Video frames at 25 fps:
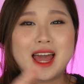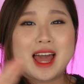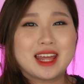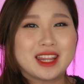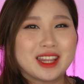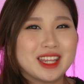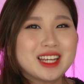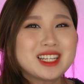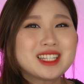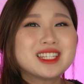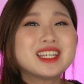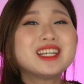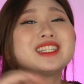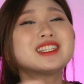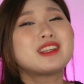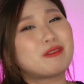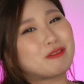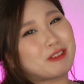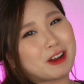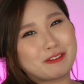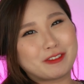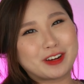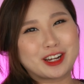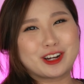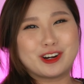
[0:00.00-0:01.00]
and this is the
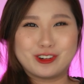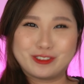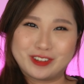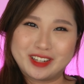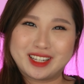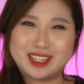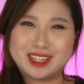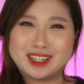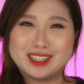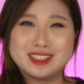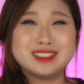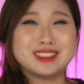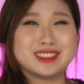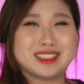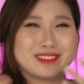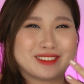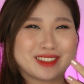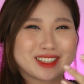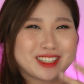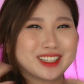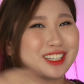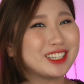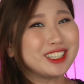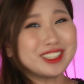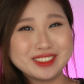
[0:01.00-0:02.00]
fabric over here that
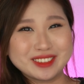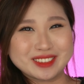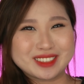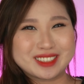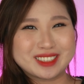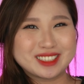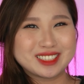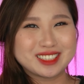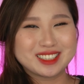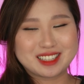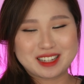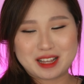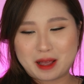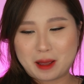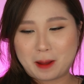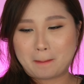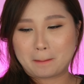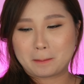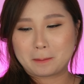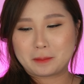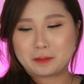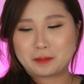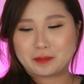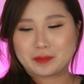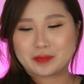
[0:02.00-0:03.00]
we're going to use.
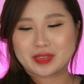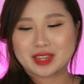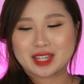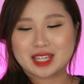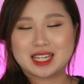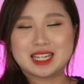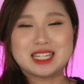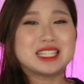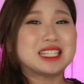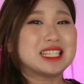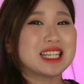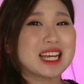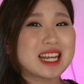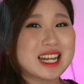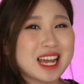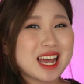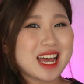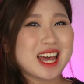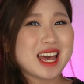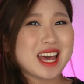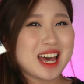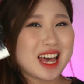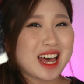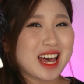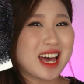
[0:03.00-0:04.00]

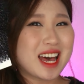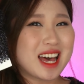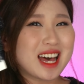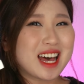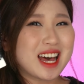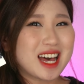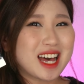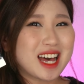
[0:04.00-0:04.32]
Ta-da!